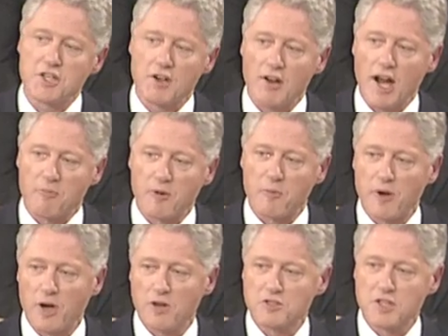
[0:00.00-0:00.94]
year I
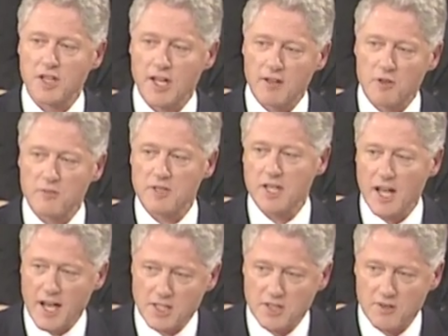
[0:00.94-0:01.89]
propose to give them a
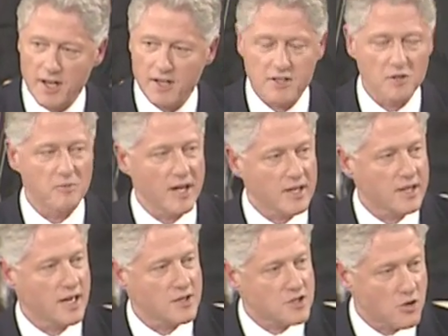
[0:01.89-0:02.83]
tax credit to make
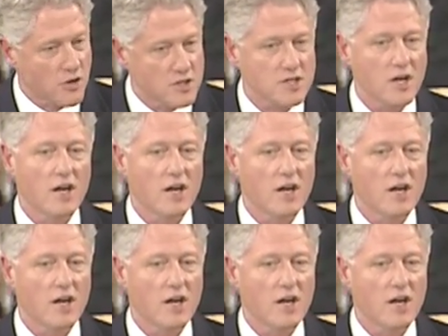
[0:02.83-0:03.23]
that choice